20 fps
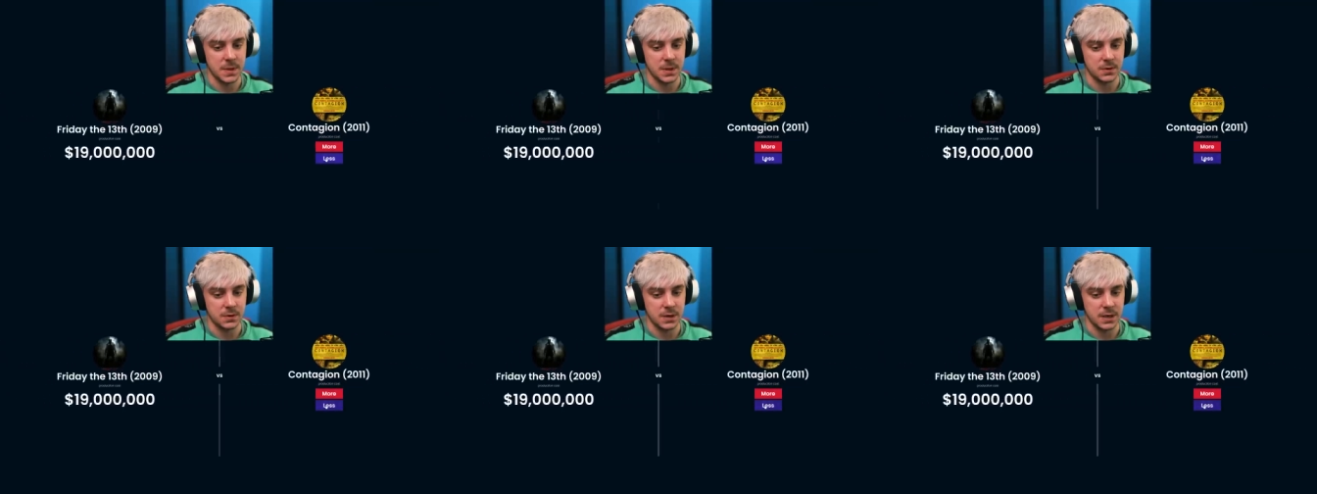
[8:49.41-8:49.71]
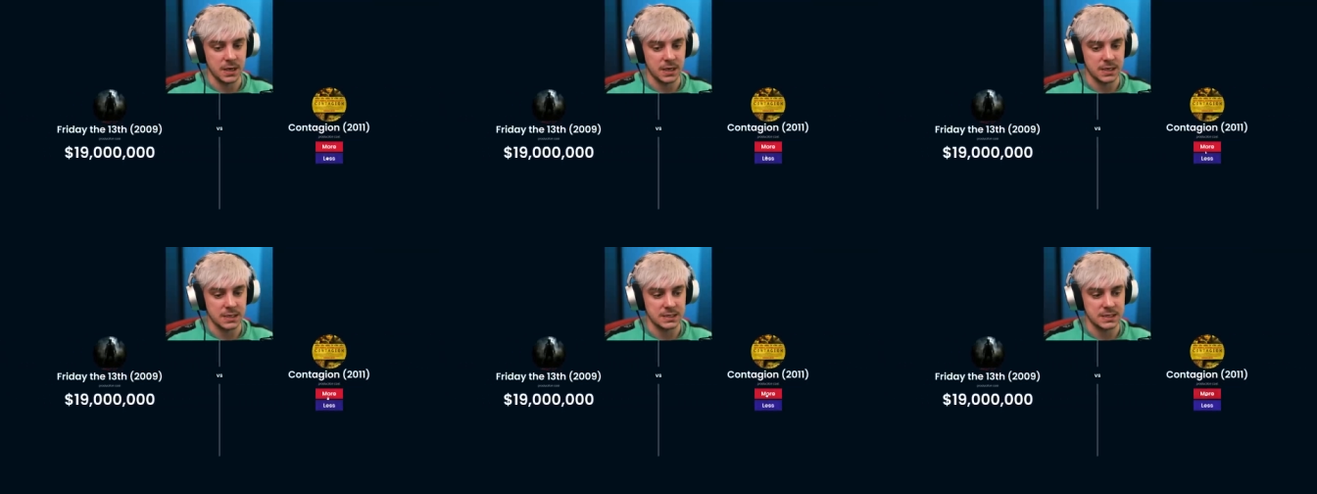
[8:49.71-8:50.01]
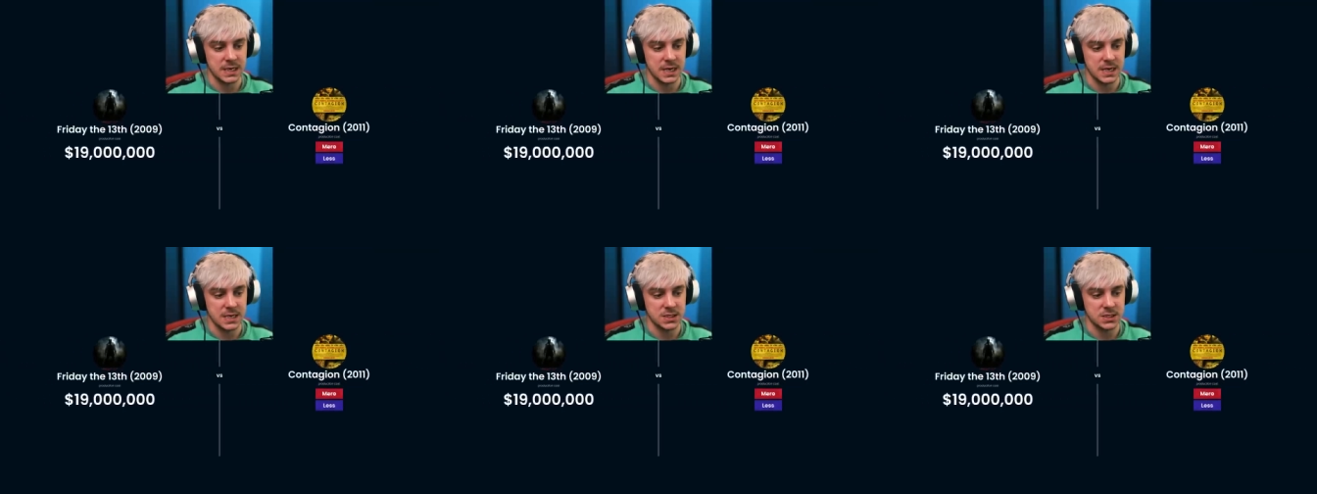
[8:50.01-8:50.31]
Okay,
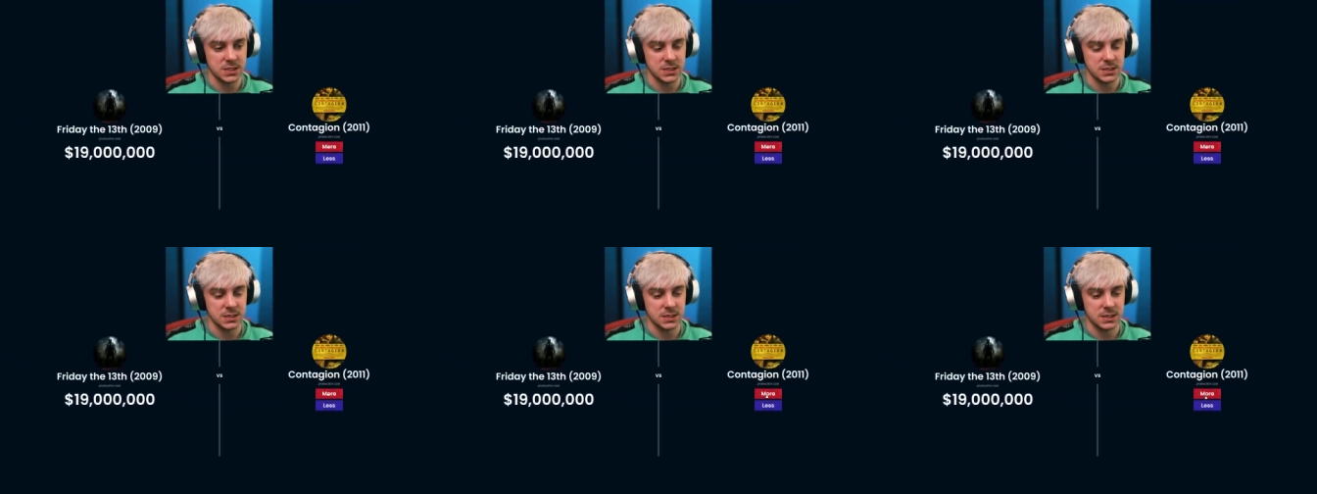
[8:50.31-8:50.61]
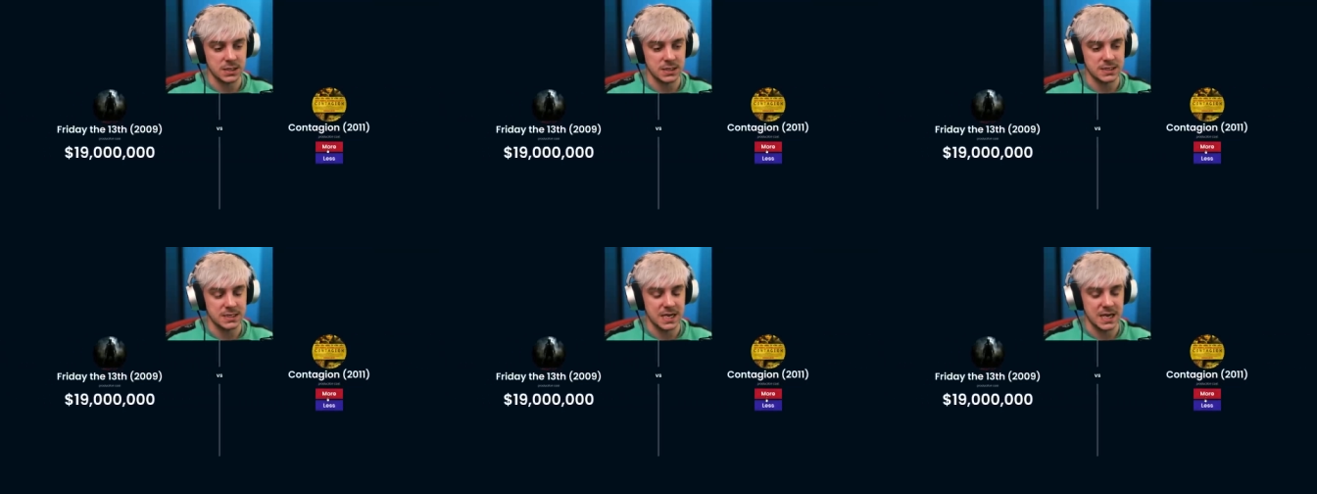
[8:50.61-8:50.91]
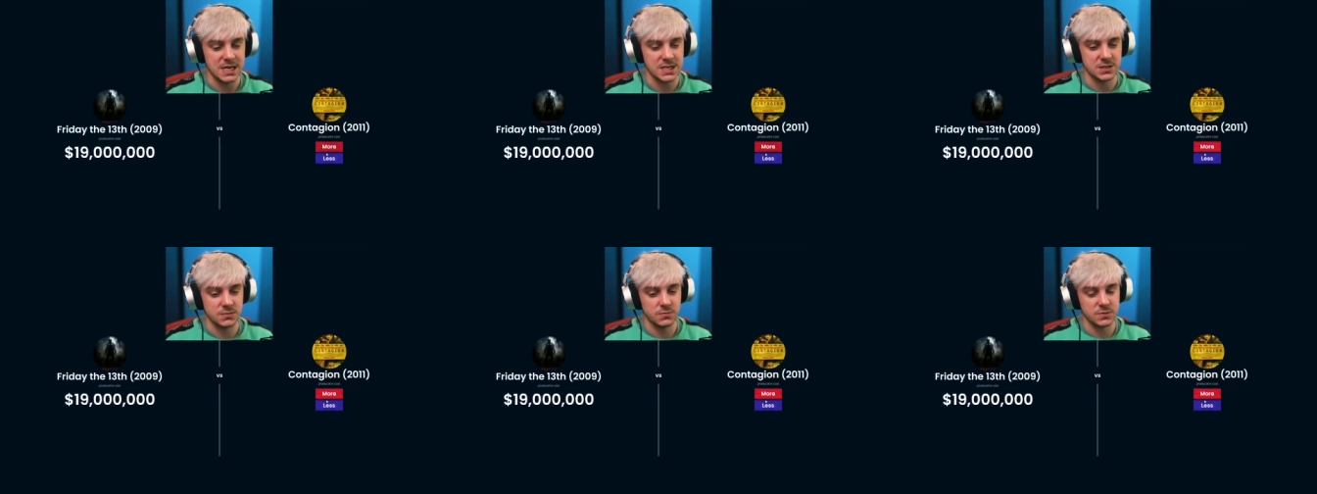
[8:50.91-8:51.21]
Contagion.
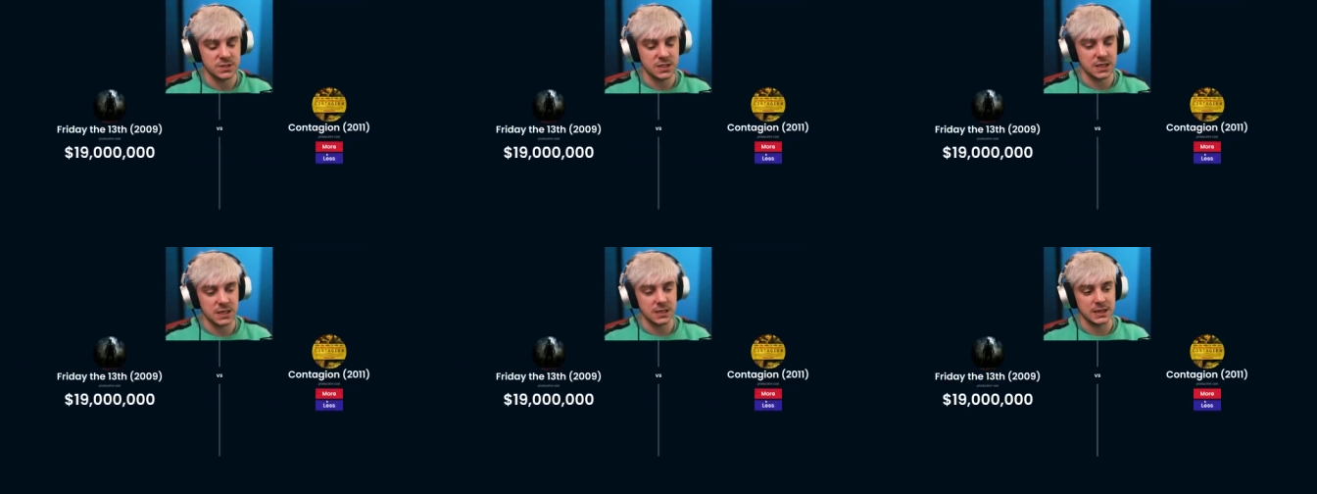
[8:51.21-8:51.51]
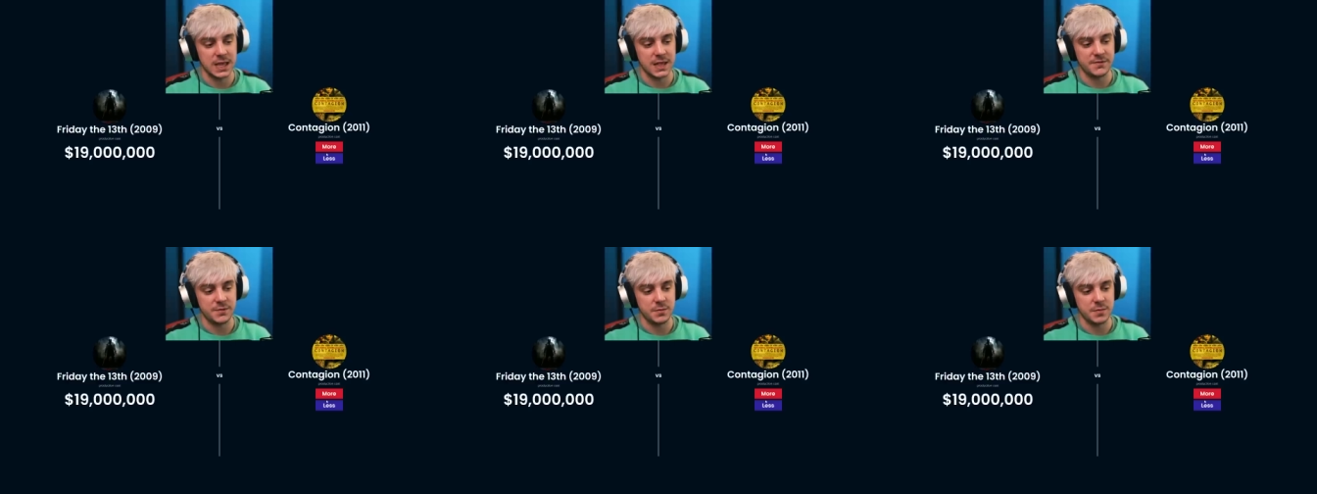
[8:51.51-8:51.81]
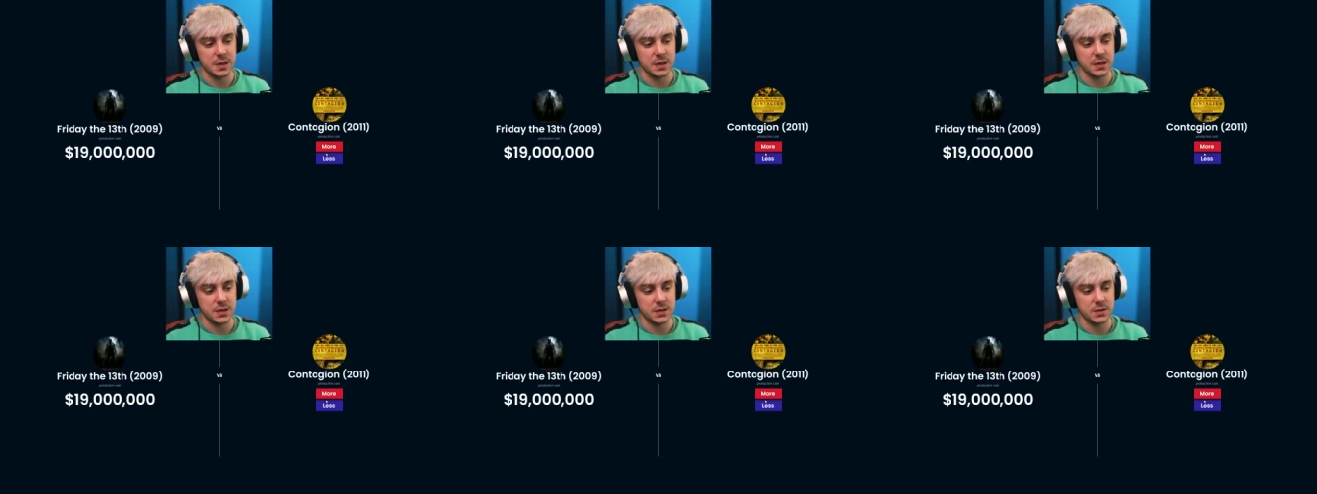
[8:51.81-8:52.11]
Contagion was like 11
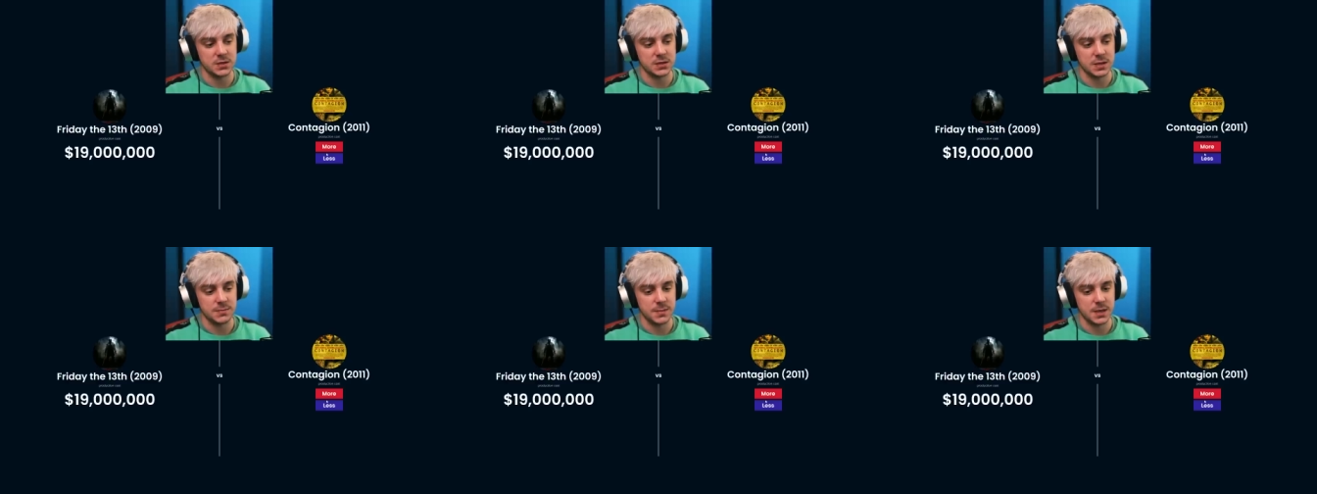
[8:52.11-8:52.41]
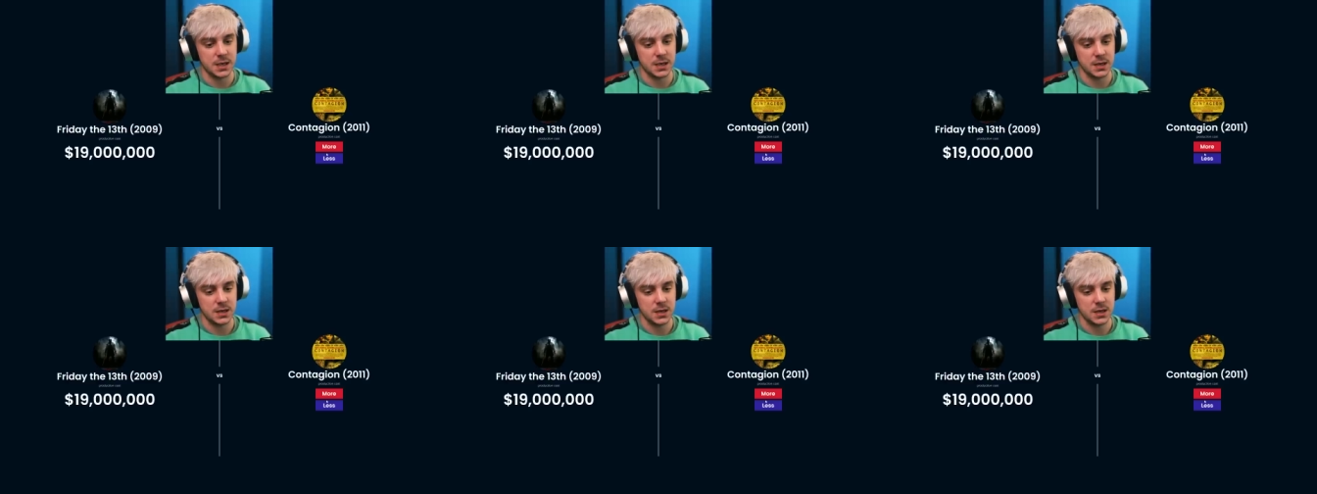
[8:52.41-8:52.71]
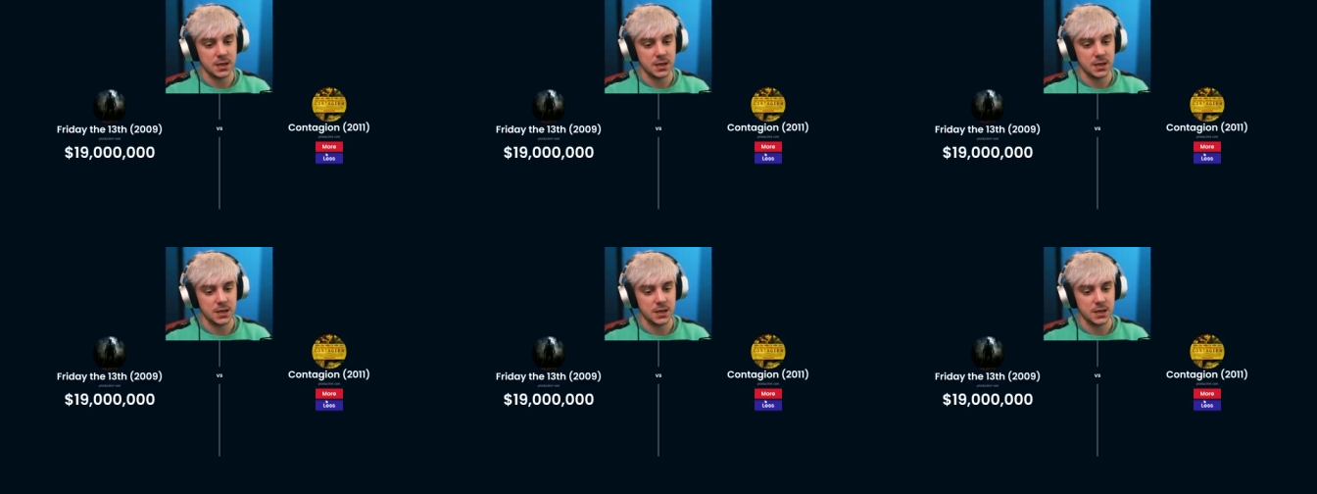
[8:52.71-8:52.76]
million or something.